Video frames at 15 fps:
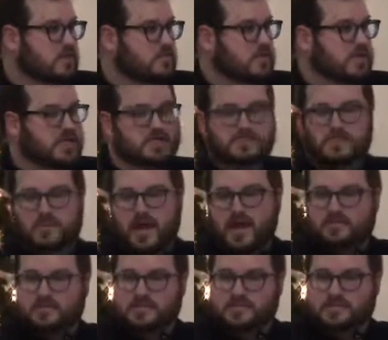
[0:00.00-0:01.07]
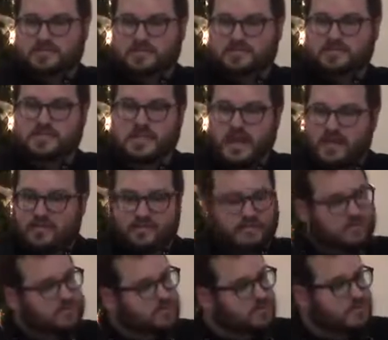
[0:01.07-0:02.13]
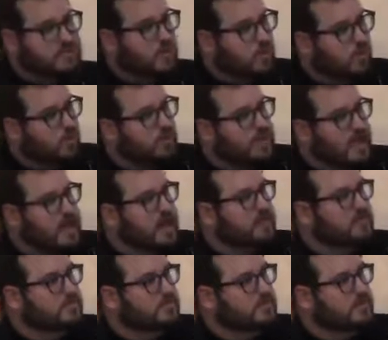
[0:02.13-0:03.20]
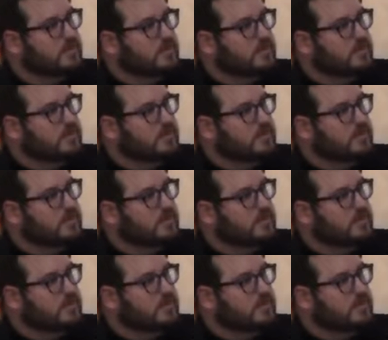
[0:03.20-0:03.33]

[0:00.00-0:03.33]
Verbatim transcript: but it is a baptism of death to the old Adam,